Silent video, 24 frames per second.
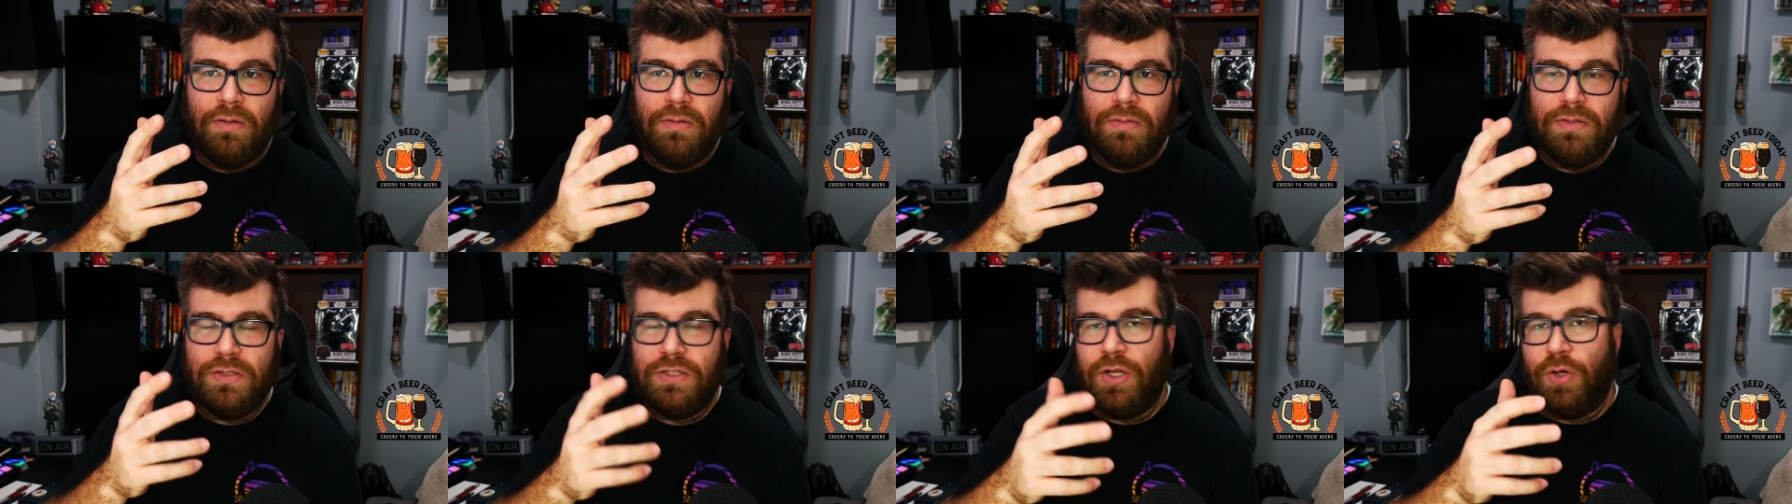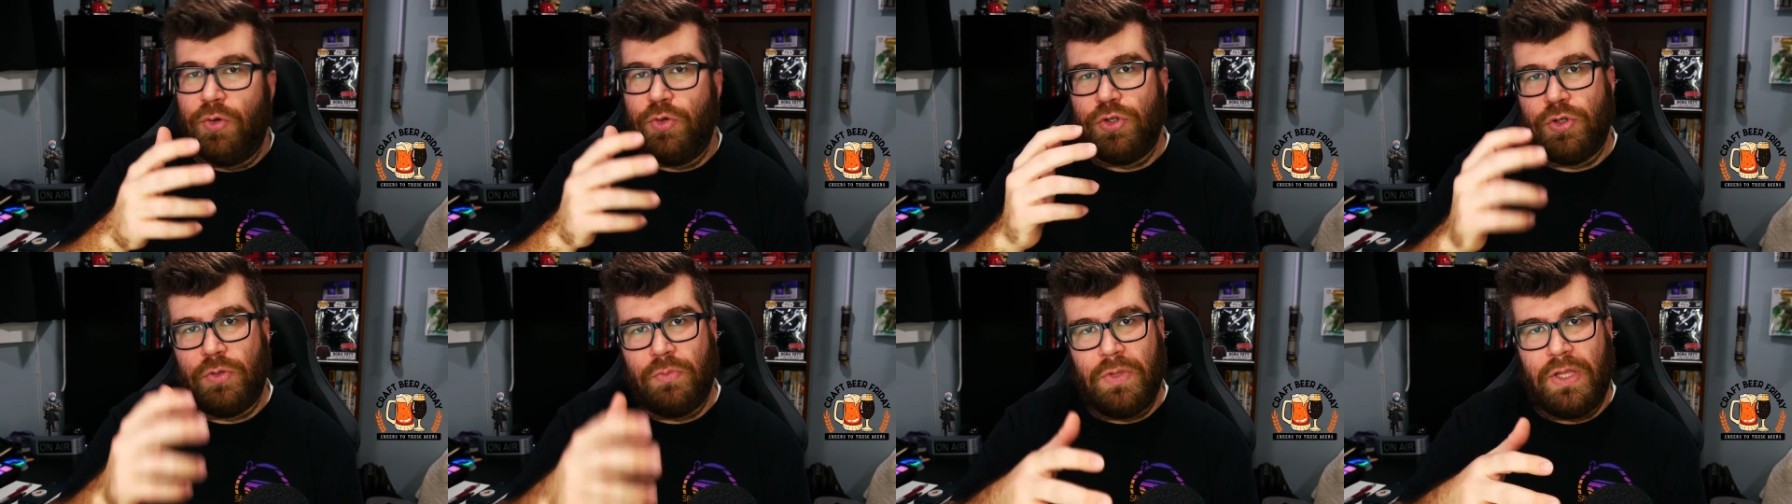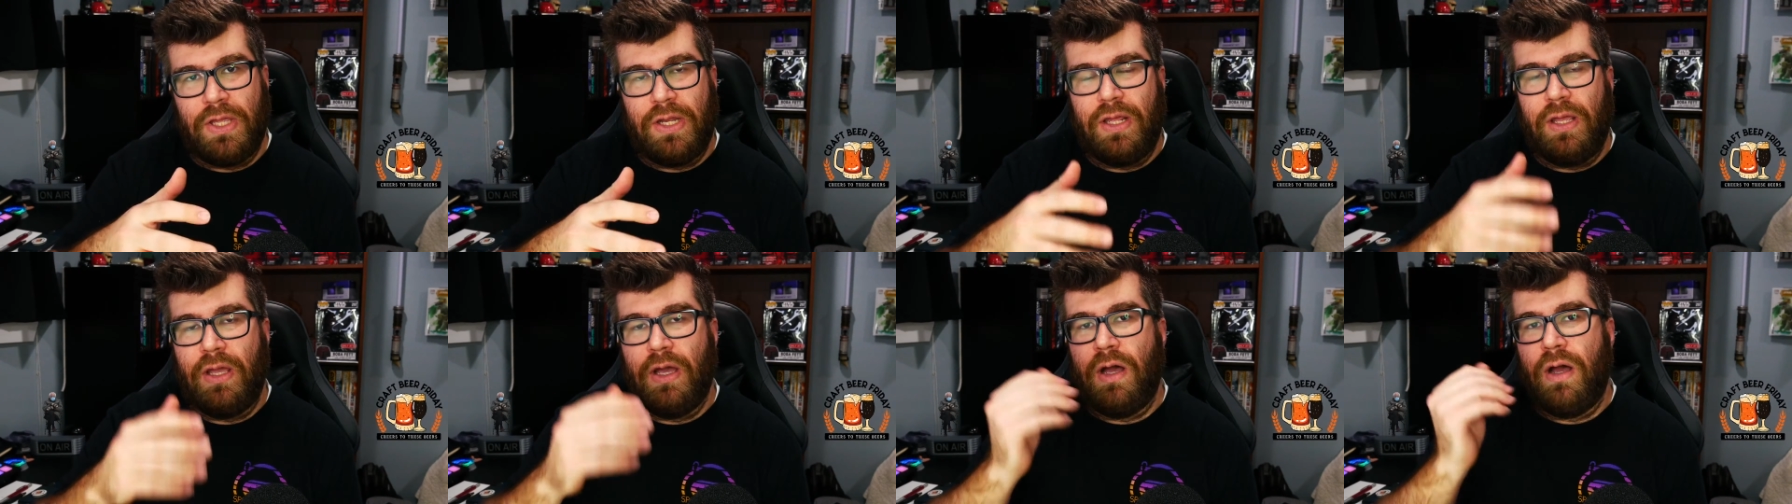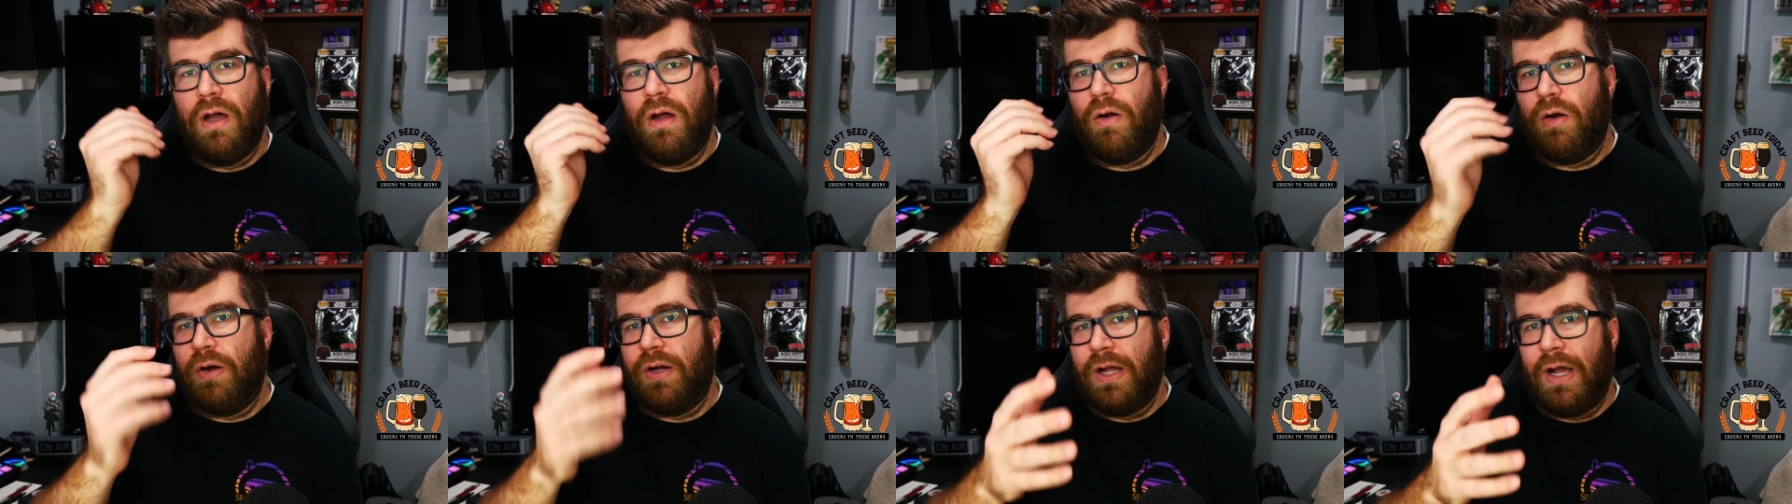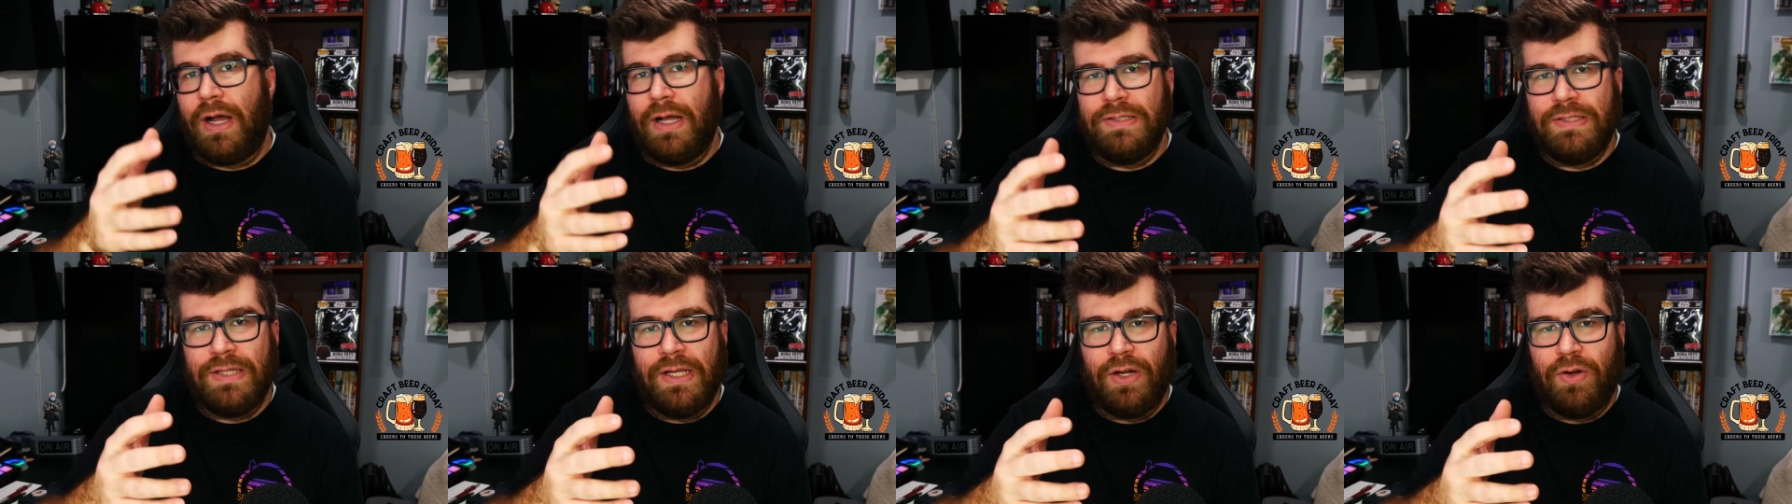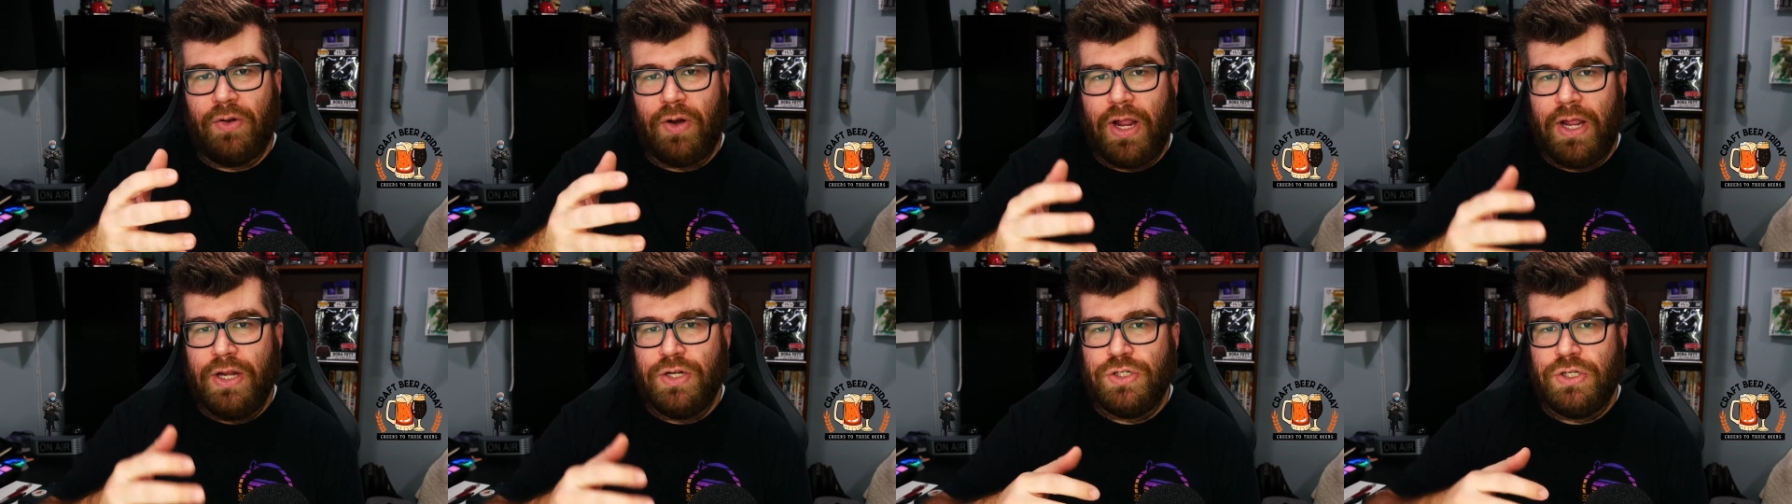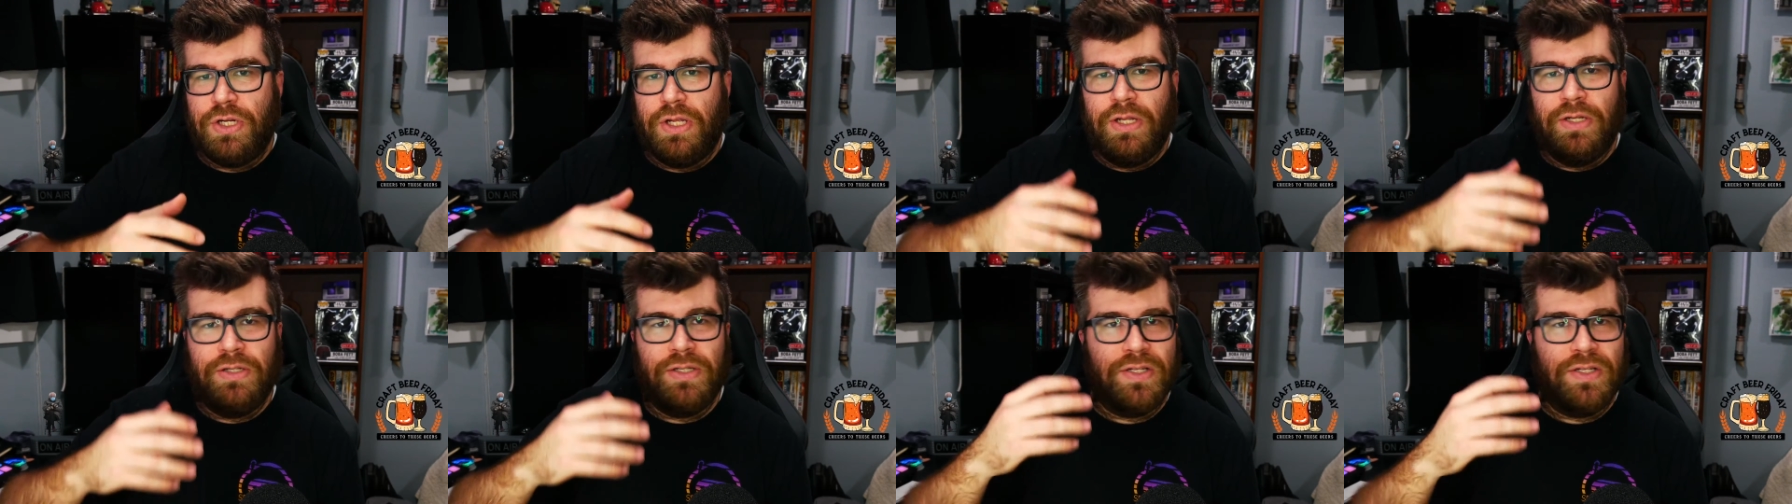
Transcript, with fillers: social media or content creation,